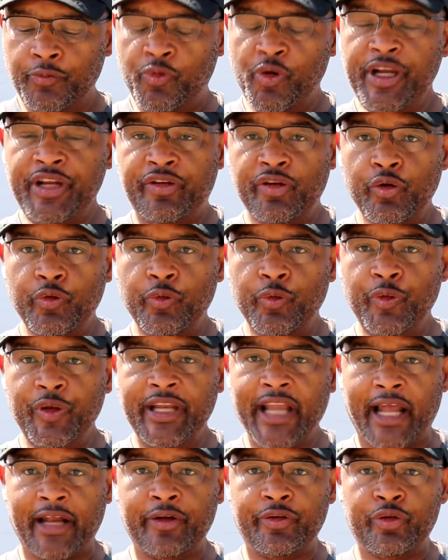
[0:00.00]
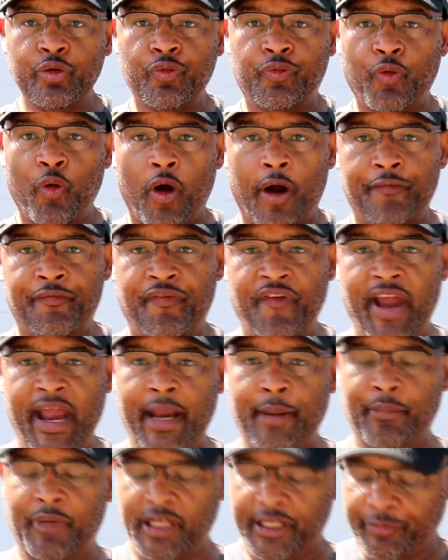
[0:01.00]
we do what we gotta do for our
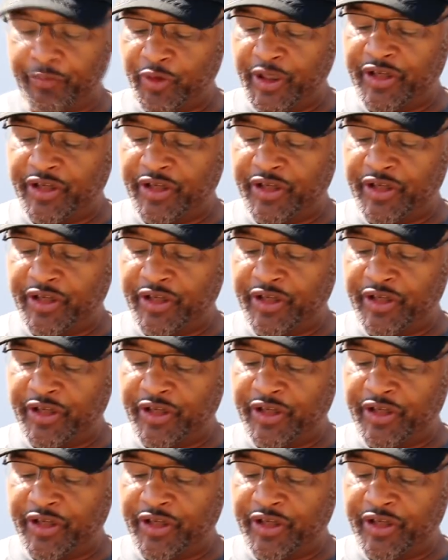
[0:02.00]
family.